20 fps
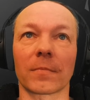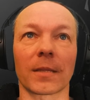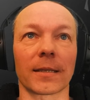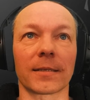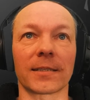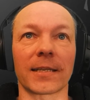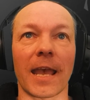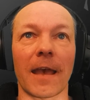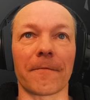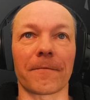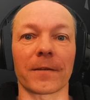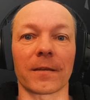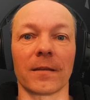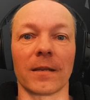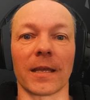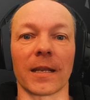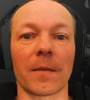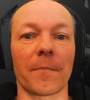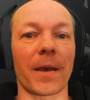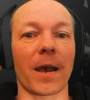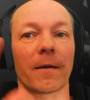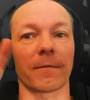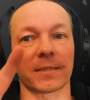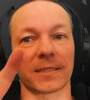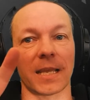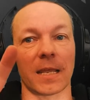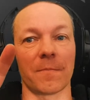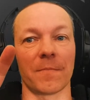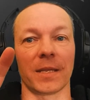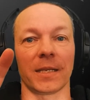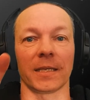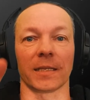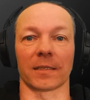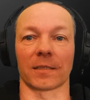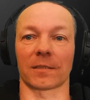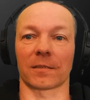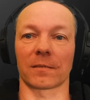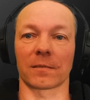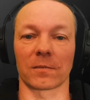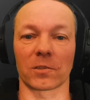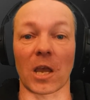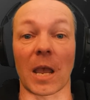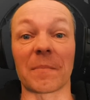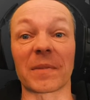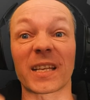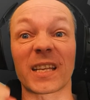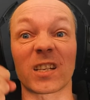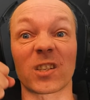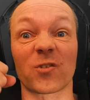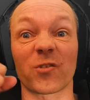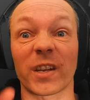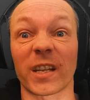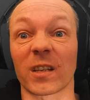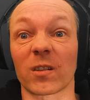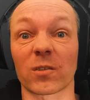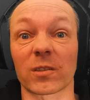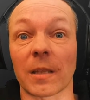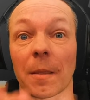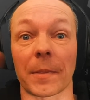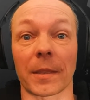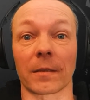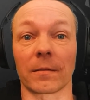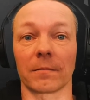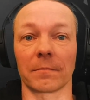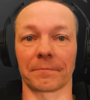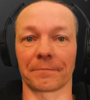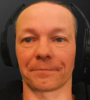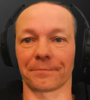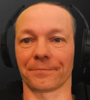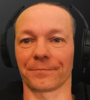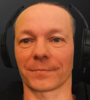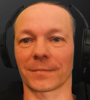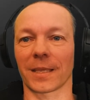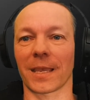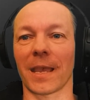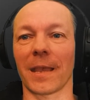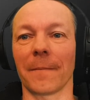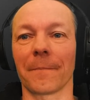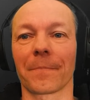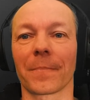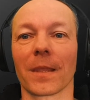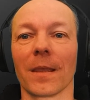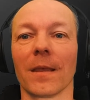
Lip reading: tavern in about 10 minutes. Time to get a drink or something. Okay?